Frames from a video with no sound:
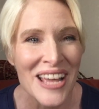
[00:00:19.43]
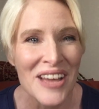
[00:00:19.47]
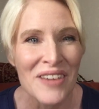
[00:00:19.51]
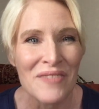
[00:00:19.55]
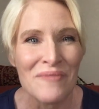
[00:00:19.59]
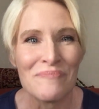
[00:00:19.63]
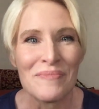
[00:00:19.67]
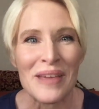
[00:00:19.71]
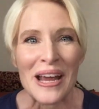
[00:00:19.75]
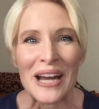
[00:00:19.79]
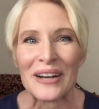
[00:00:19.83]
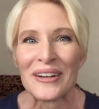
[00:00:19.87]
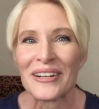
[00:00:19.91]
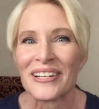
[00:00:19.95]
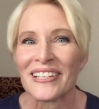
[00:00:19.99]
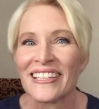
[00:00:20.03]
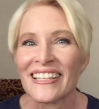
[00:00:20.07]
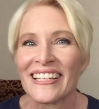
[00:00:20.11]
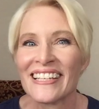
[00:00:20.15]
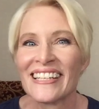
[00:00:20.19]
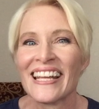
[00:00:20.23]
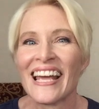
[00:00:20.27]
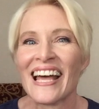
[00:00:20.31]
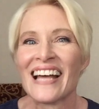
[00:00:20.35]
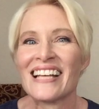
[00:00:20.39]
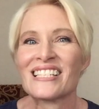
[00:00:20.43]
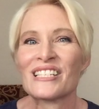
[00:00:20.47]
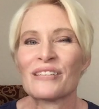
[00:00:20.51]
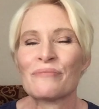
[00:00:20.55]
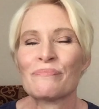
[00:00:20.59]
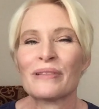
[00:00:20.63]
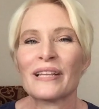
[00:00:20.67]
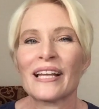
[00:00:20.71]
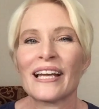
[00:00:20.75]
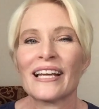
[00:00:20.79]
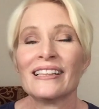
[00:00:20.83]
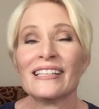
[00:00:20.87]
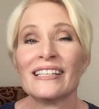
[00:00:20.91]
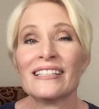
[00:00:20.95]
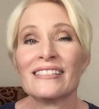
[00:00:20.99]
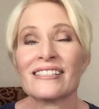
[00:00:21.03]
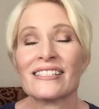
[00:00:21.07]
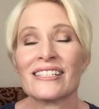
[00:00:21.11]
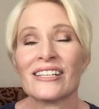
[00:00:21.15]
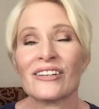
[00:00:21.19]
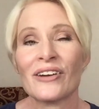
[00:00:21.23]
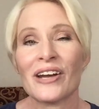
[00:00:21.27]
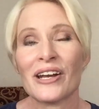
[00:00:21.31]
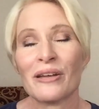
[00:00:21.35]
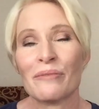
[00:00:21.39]
Marilyn has a playlist
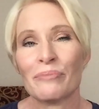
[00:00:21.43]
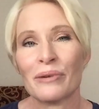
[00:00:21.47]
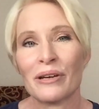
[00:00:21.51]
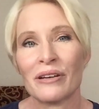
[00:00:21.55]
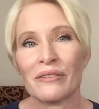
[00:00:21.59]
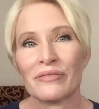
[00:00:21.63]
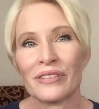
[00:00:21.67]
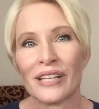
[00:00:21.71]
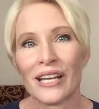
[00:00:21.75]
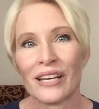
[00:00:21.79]
here at Above